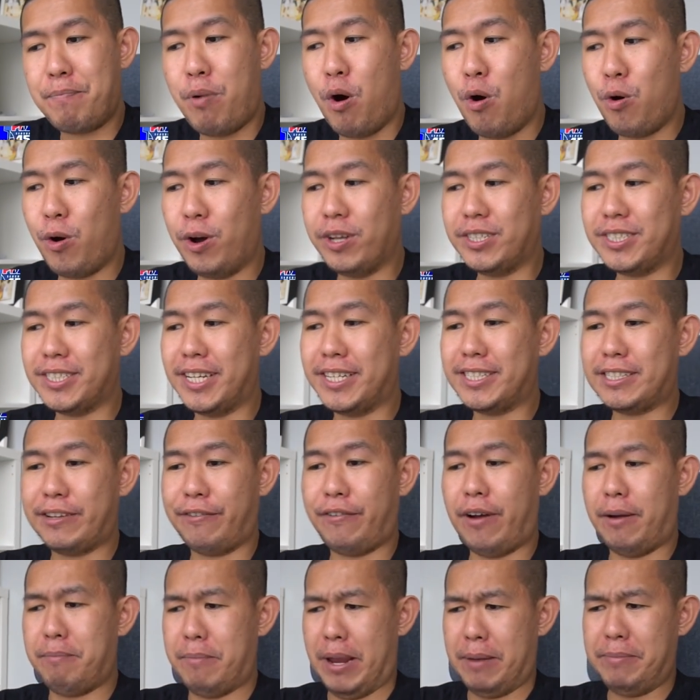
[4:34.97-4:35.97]
Pogoy. That
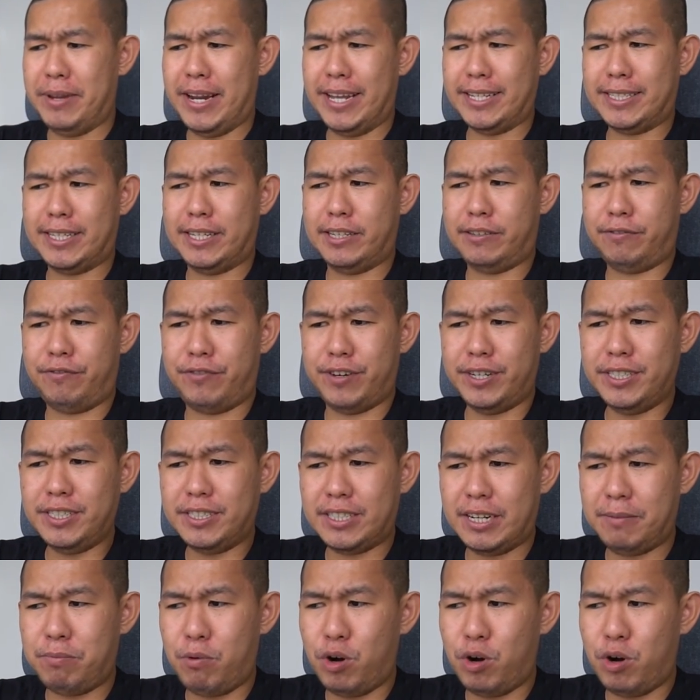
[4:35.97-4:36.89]
the, maybe that's his first three